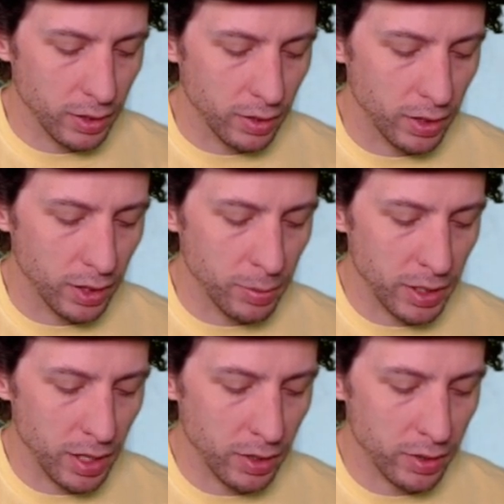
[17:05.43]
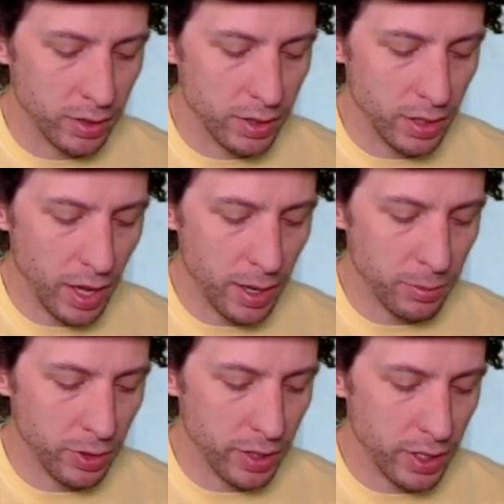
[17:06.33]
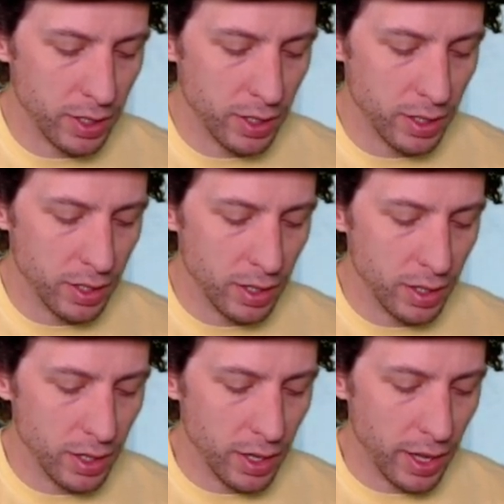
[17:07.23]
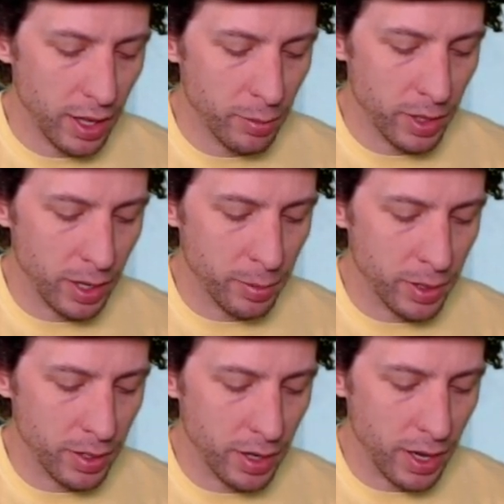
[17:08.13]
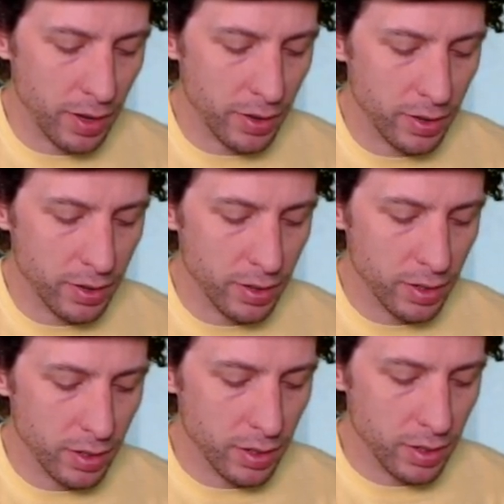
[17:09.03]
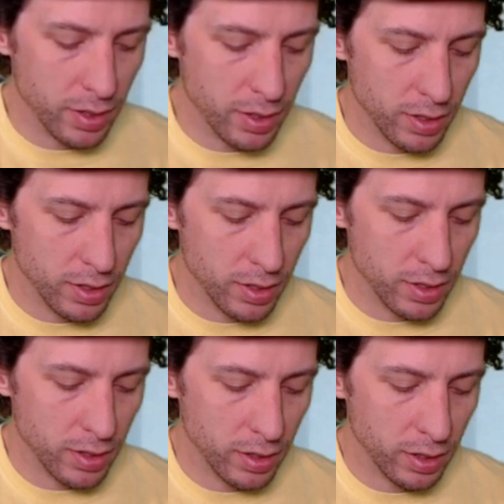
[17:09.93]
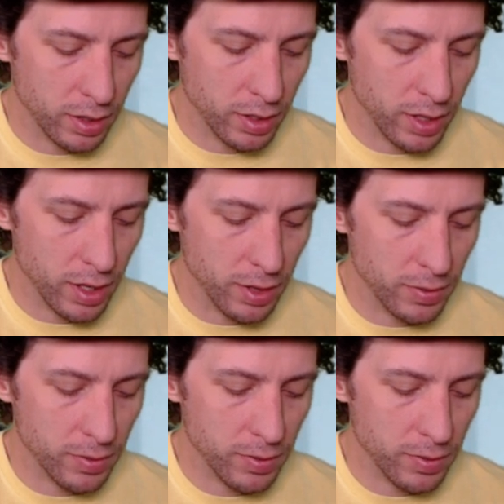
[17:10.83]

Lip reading: Alright, let me color in this lime green helmet up here now. Looking good.